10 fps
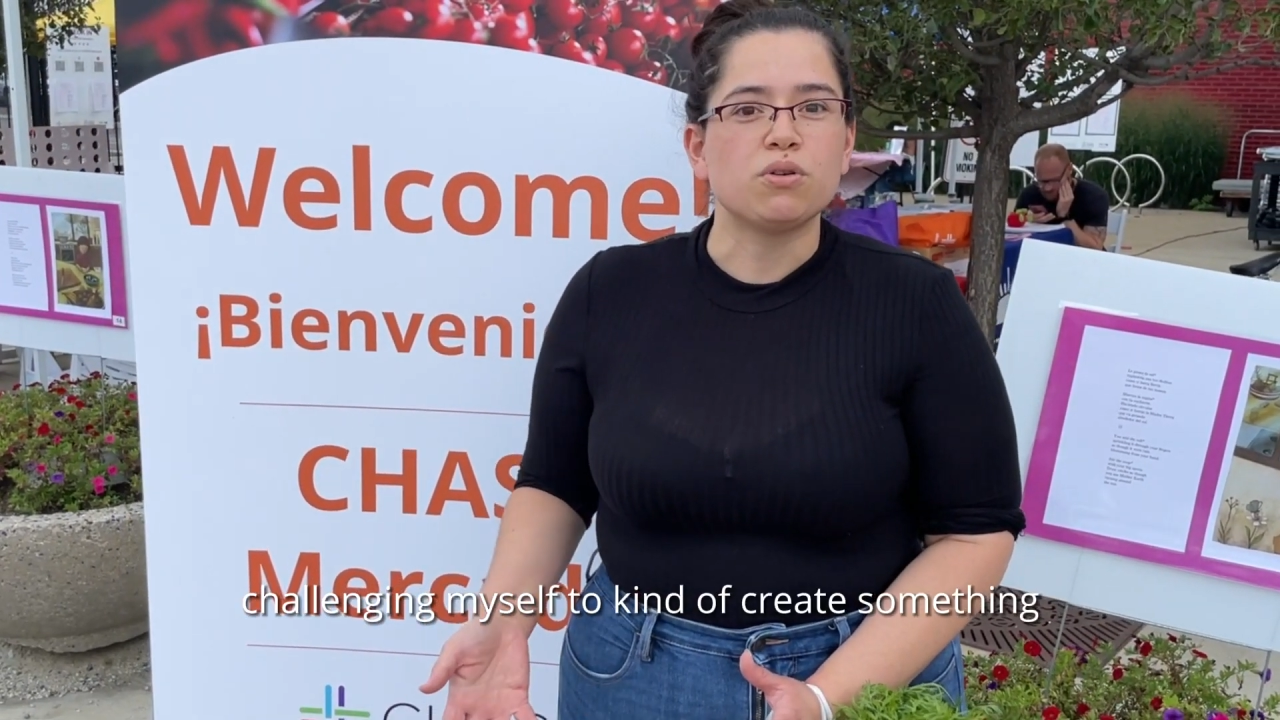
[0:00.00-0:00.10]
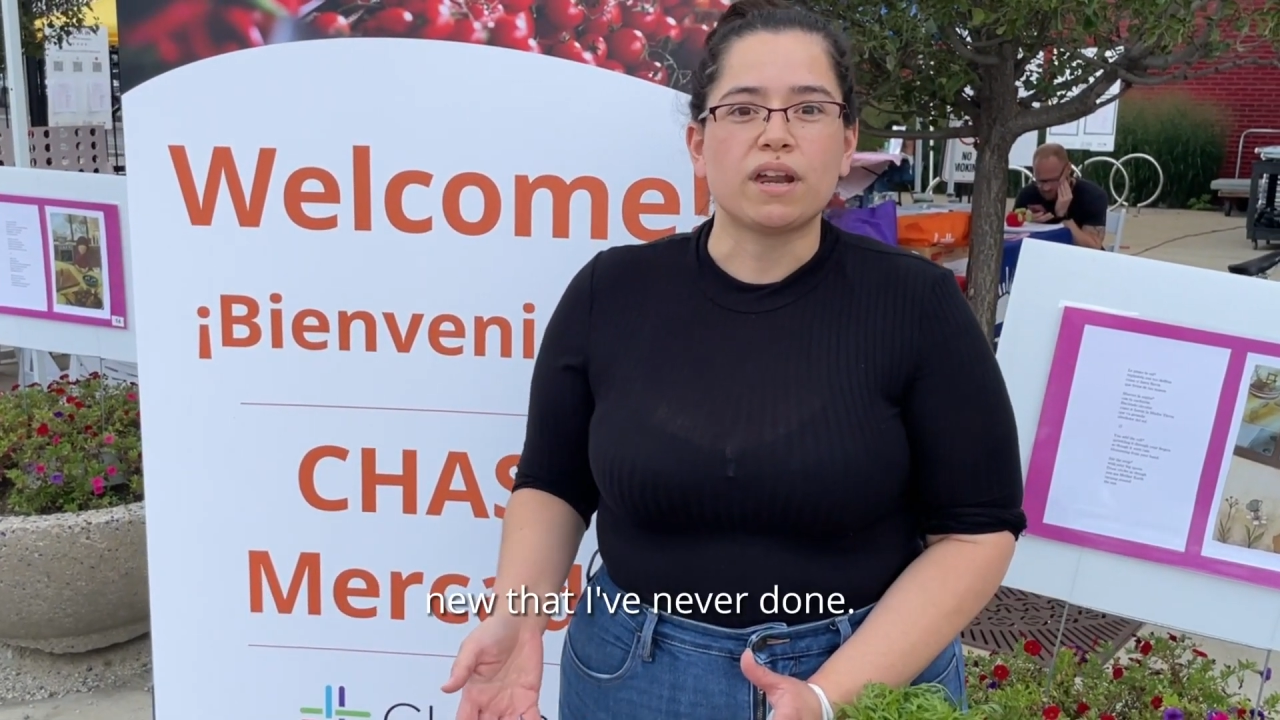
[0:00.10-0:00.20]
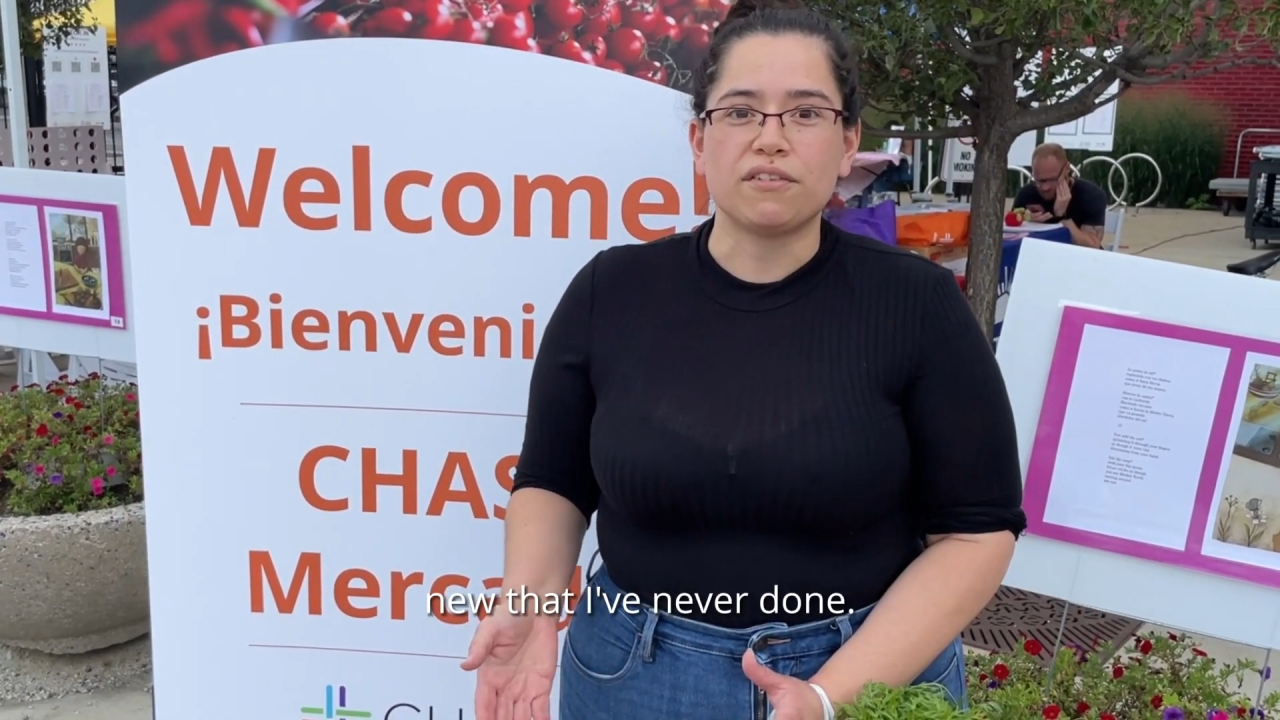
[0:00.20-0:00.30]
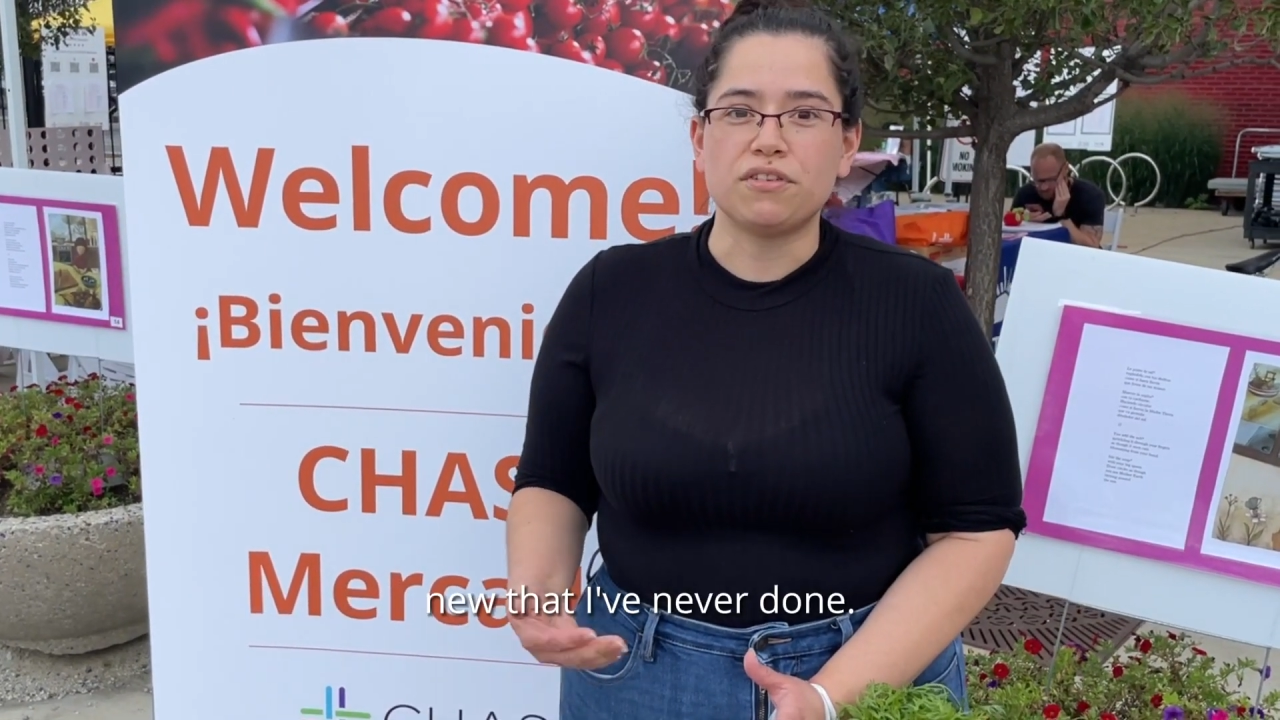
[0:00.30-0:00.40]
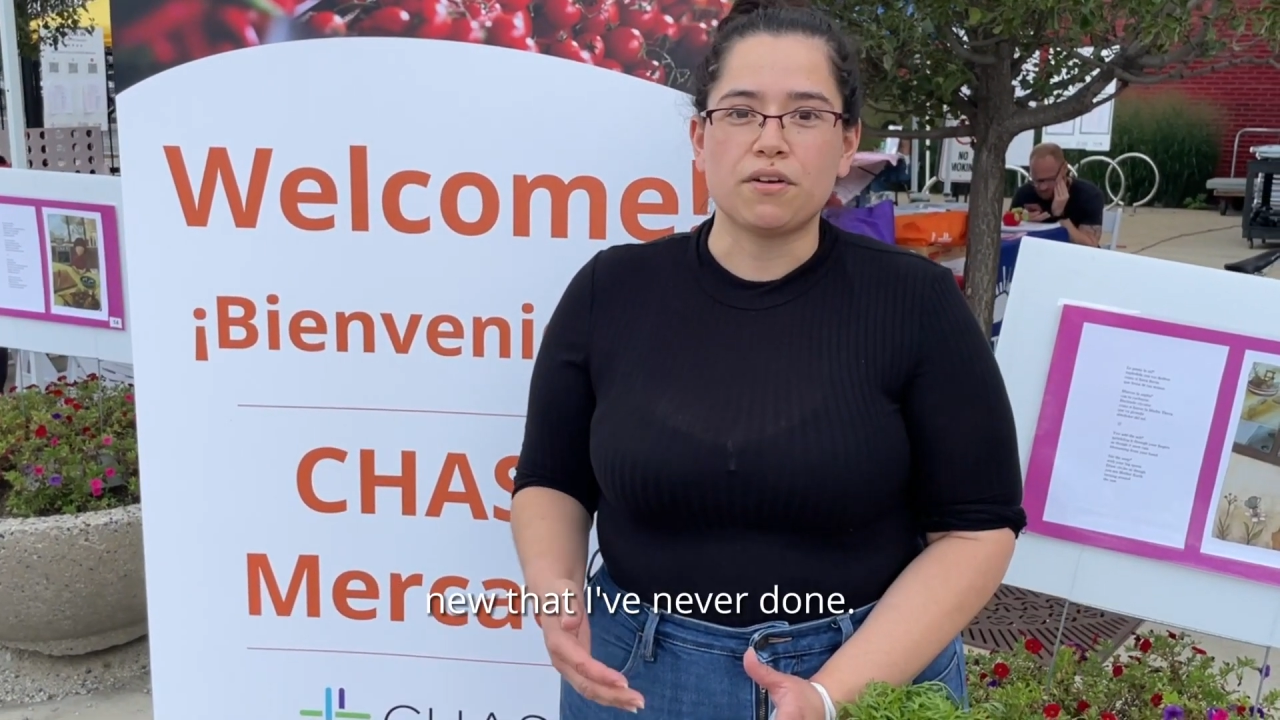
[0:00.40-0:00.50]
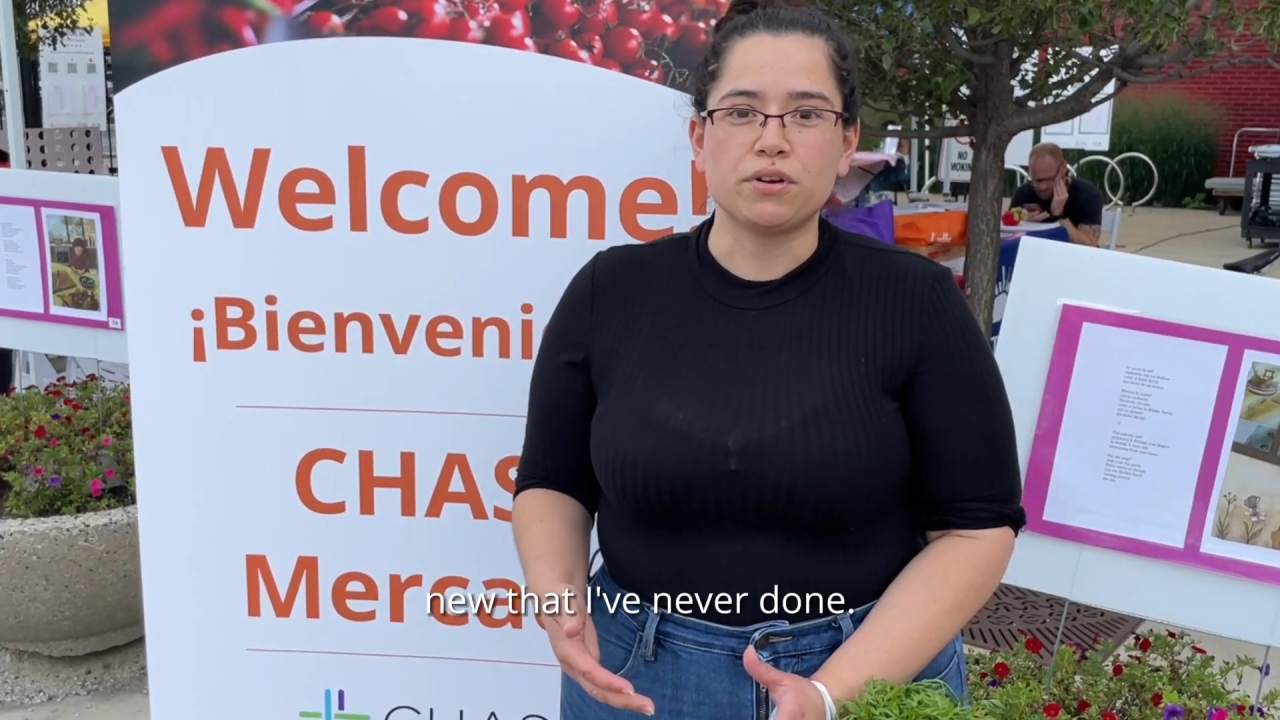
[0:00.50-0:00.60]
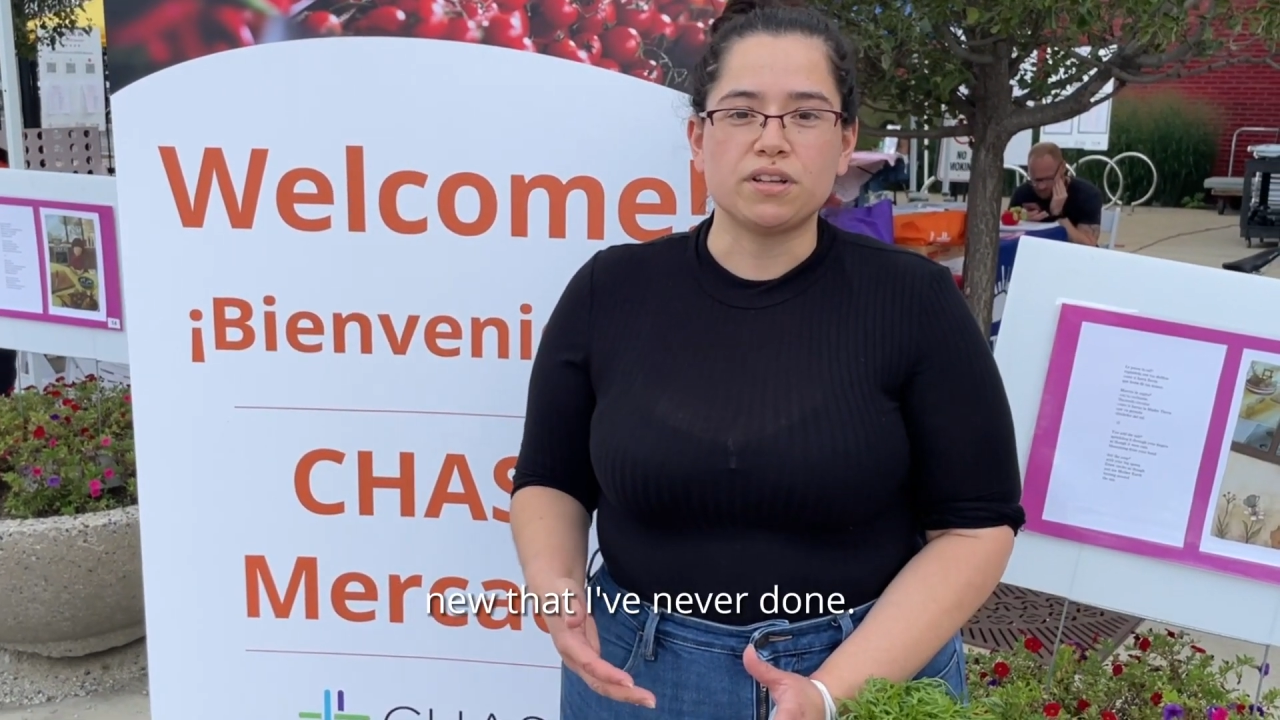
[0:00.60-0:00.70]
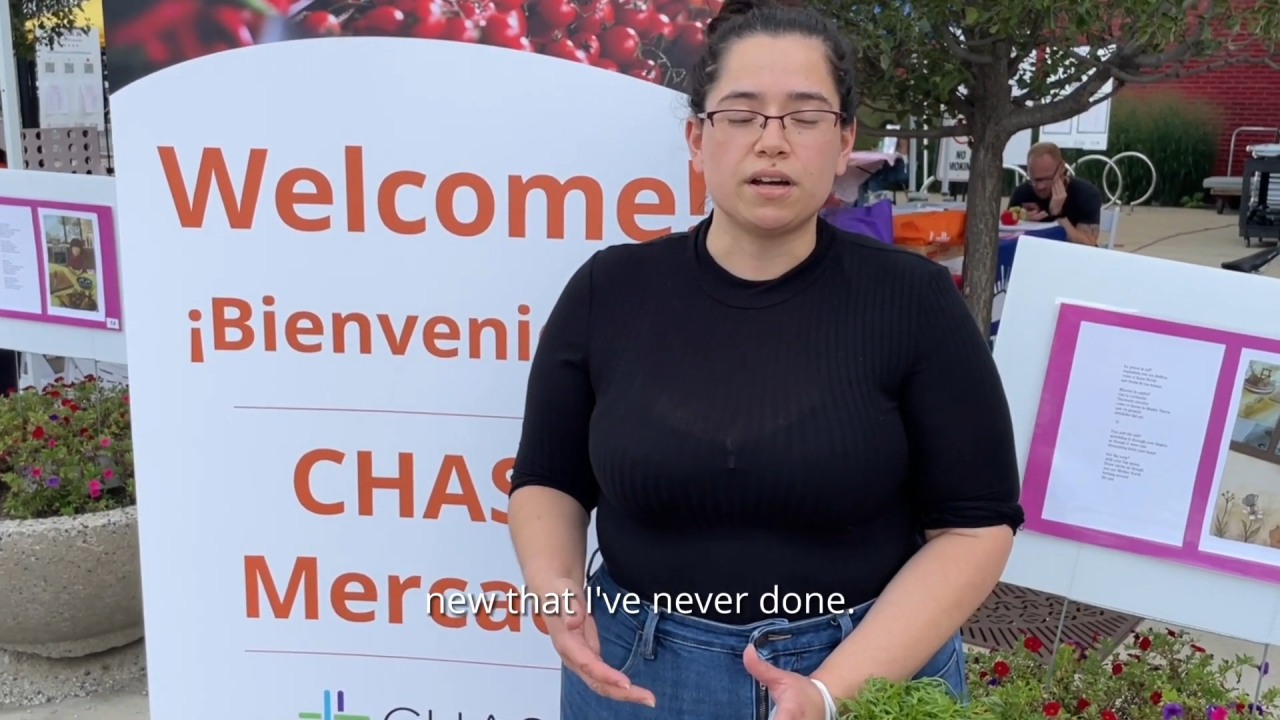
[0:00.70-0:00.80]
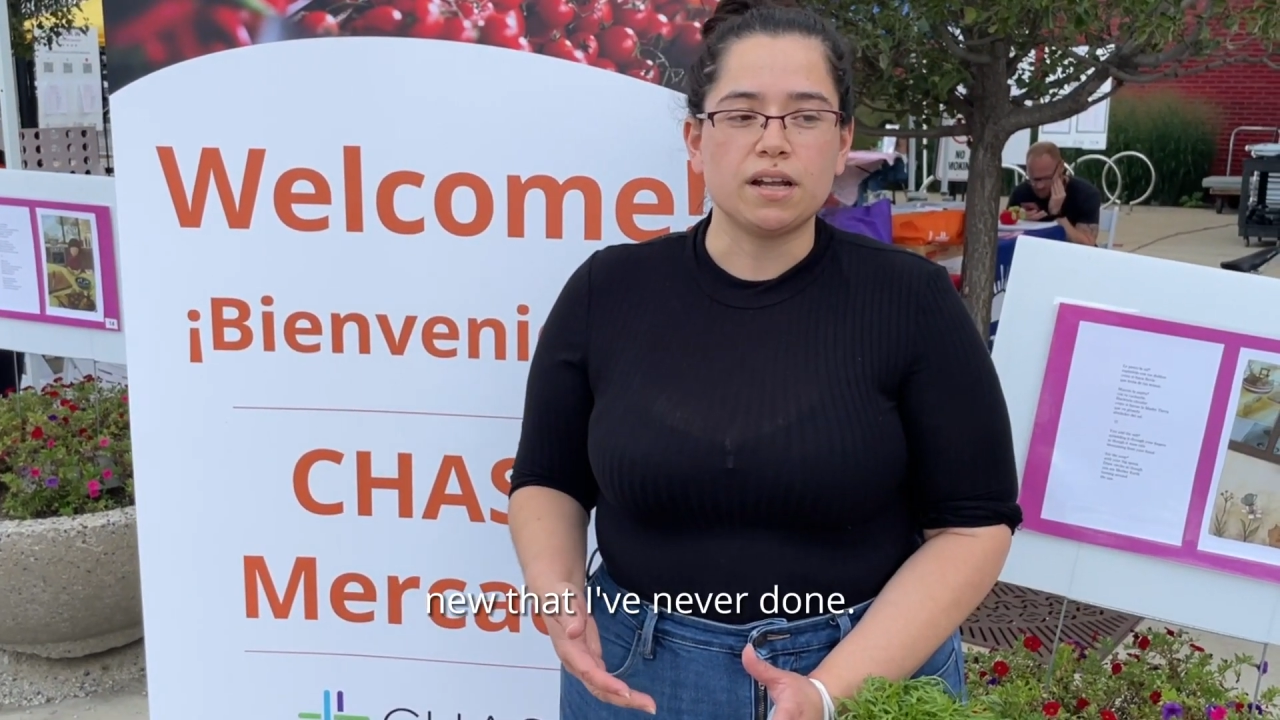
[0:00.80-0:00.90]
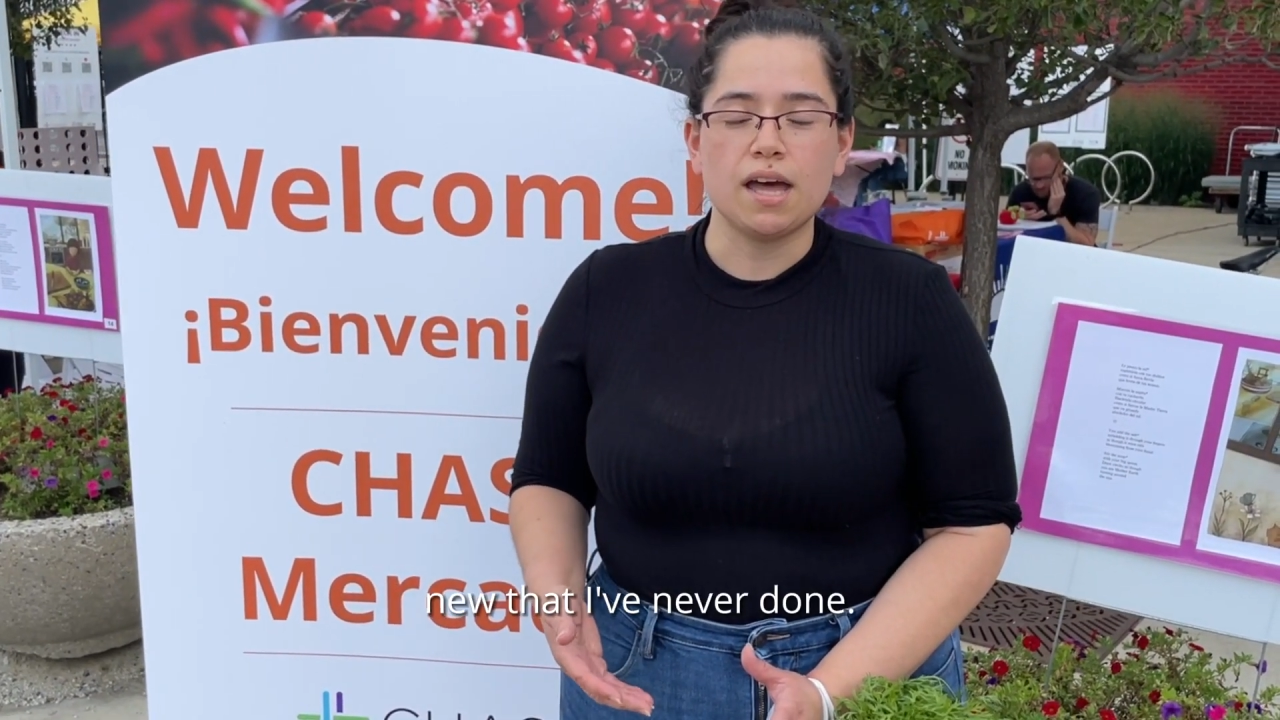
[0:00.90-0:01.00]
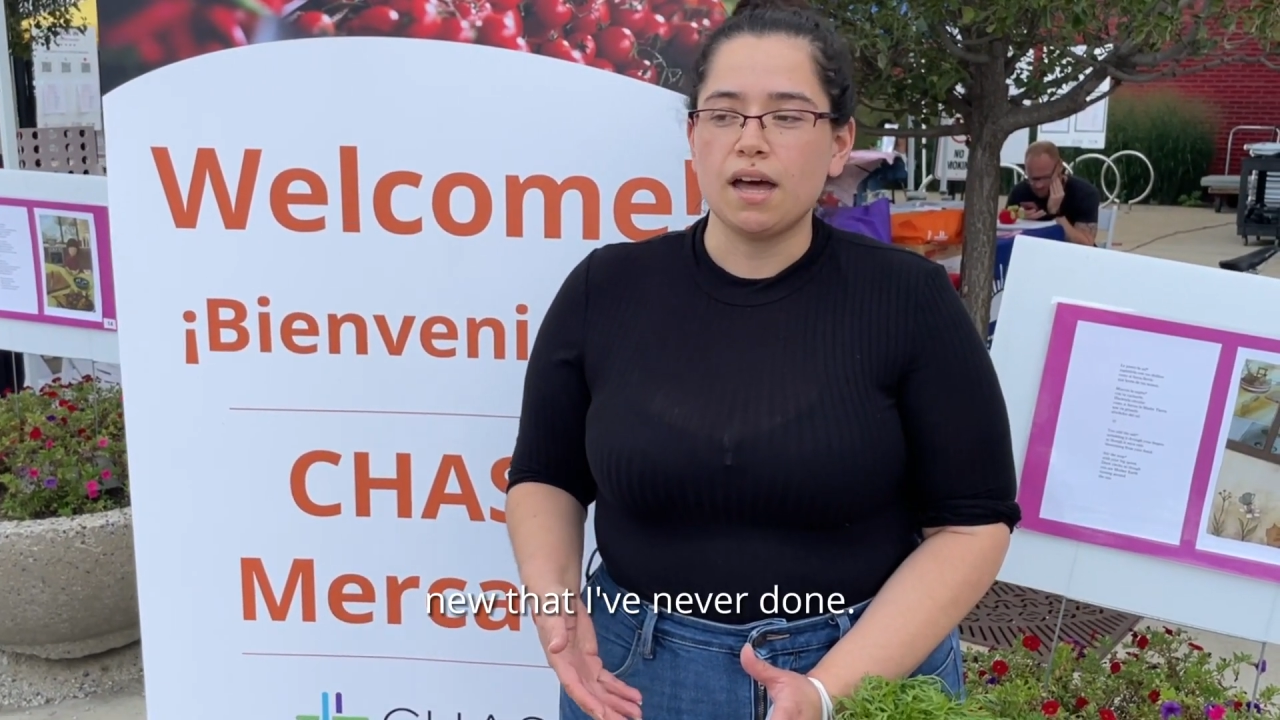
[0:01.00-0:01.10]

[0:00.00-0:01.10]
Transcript: new that I've never done.